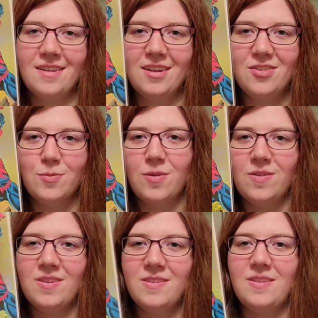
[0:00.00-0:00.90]
I just
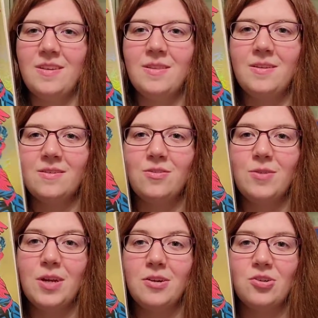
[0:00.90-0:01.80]
want to see these two
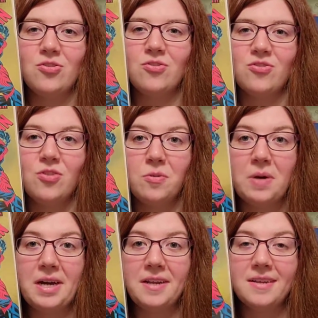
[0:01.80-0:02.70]
characters go
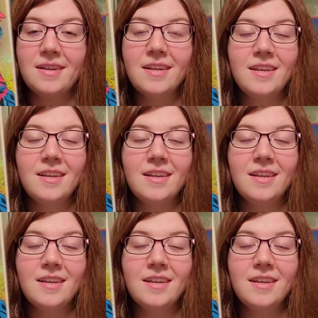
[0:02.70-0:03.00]
at it.